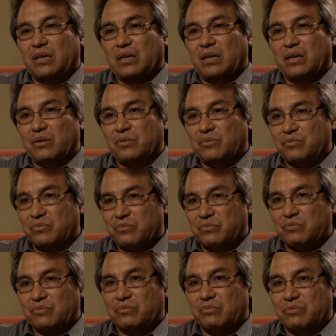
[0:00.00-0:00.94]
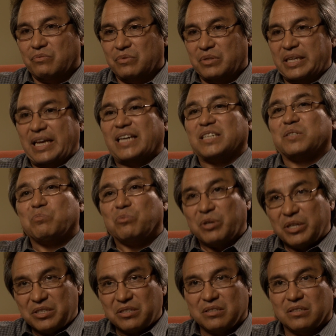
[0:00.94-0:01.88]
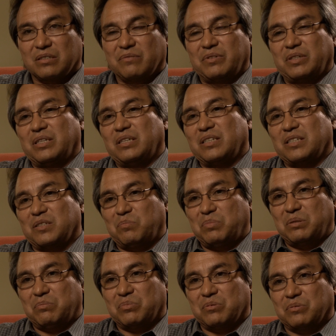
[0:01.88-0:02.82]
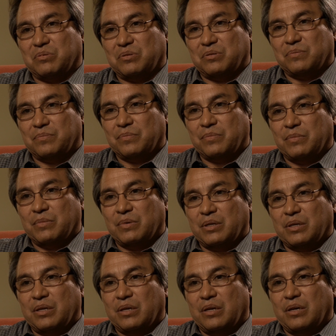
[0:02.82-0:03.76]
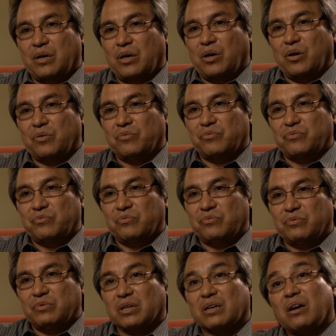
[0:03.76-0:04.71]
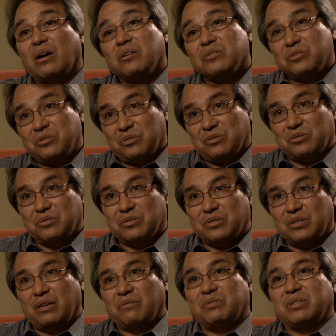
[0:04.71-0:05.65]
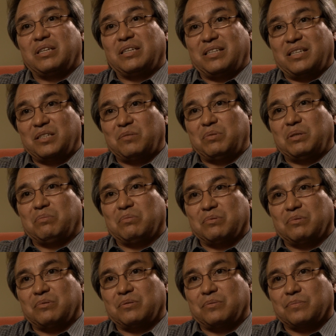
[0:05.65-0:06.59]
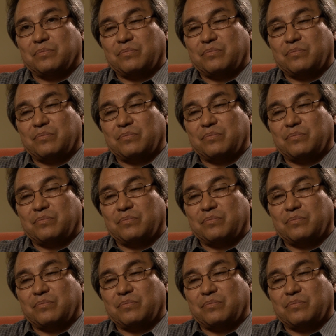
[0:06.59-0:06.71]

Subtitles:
of the aspirations of indigenous peoples, of the cultures of indigenous peoples.